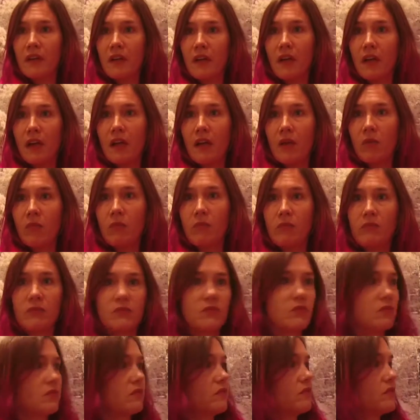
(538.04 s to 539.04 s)
um,
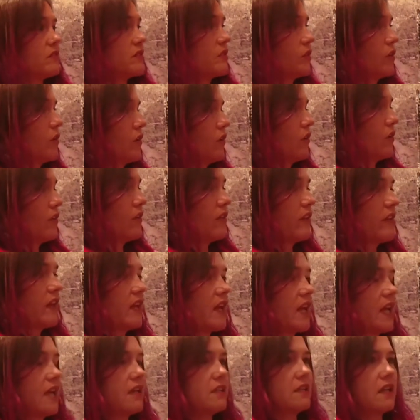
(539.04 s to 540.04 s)
sort of as her
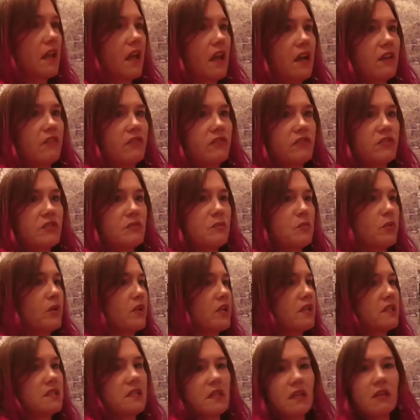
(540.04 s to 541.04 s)
thing and kind of just
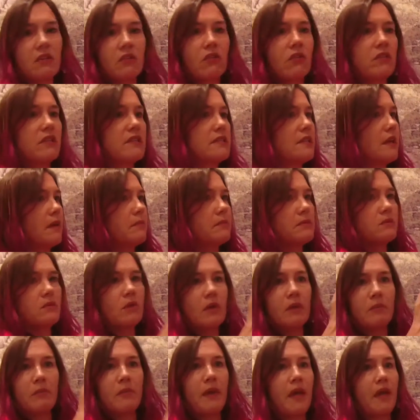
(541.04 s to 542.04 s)
putting together all these
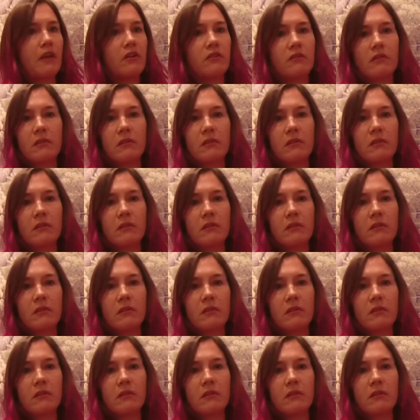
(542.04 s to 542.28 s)
abstract pattern